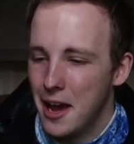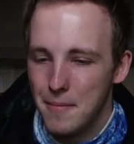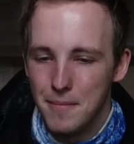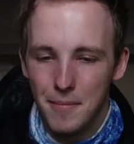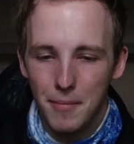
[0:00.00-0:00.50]

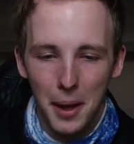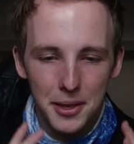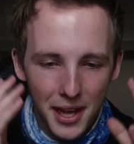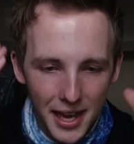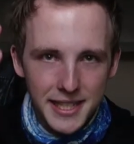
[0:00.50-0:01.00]
Um,
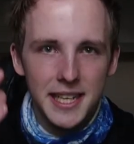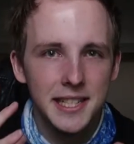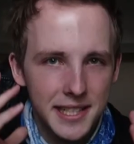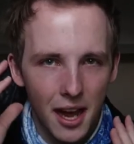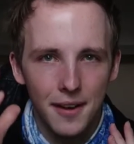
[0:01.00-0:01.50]

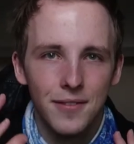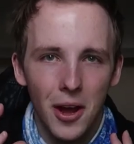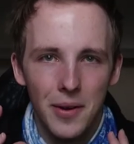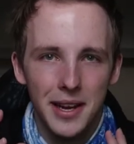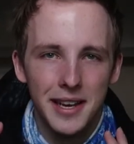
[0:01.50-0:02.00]
ideas started
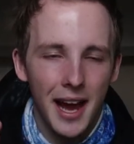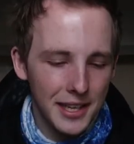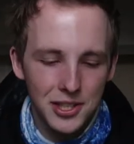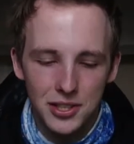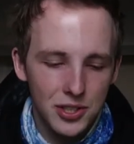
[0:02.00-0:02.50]
flowing.
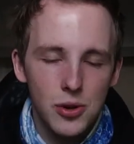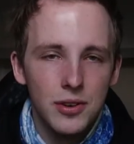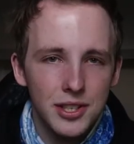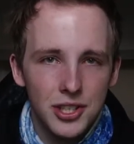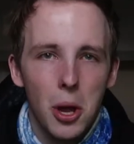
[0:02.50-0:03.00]
I just
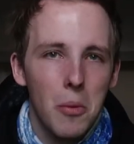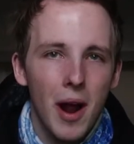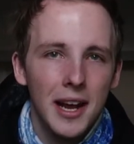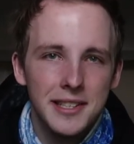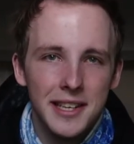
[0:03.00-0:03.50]
couldn't stop
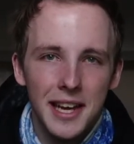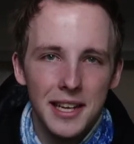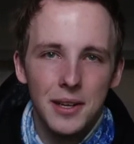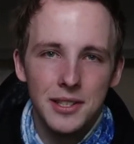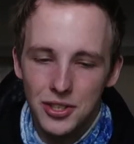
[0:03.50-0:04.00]
writing.
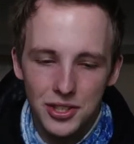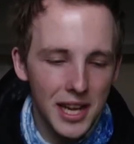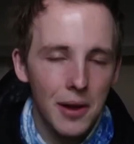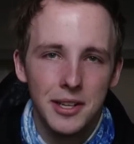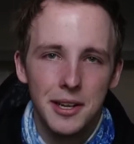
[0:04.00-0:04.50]
It, just
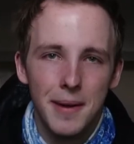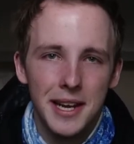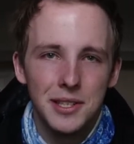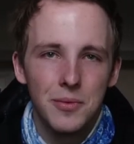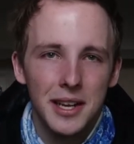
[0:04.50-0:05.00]
sounded
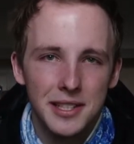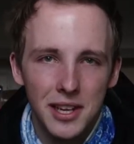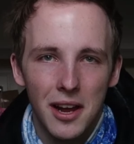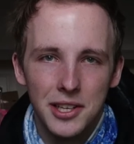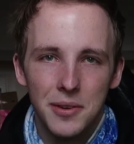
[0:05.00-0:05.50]
amazing when I
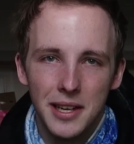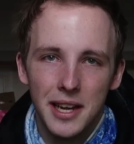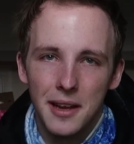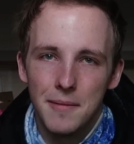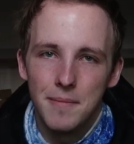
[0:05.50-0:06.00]
started doing
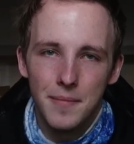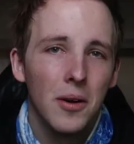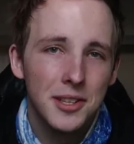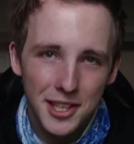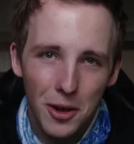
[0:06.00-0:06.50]
it. Um,
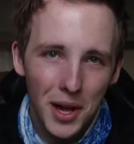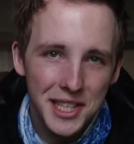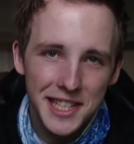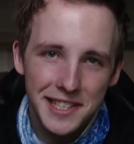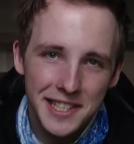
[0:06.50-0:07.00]
also,
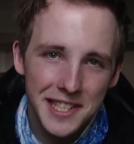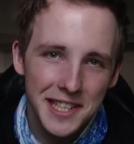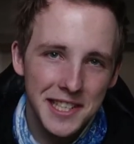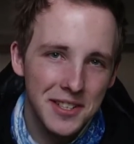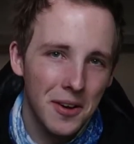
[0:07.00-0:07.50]
whilst listening
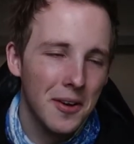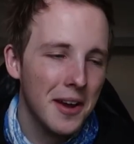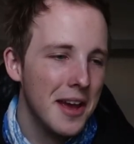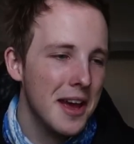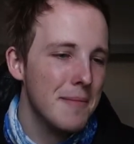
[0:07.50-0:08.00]
to this
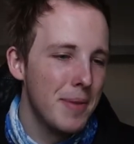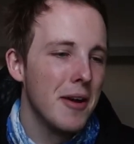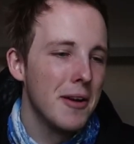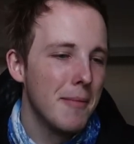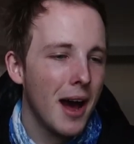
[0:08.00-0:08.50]
song,
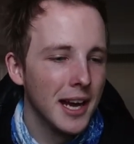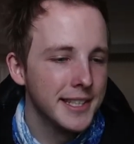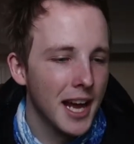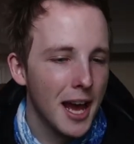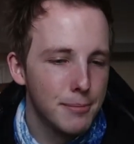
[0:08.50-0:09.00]
bear in
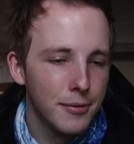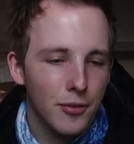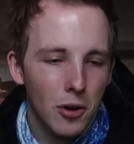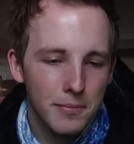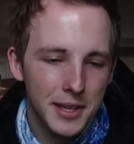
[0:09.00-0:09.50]
mind I
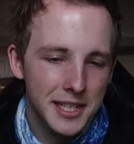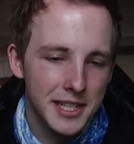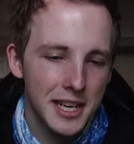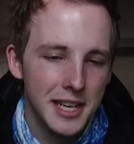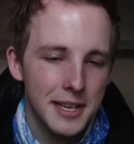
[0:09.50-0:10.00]
performed
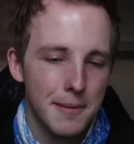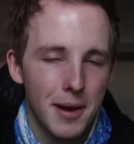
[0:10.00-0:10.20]
this in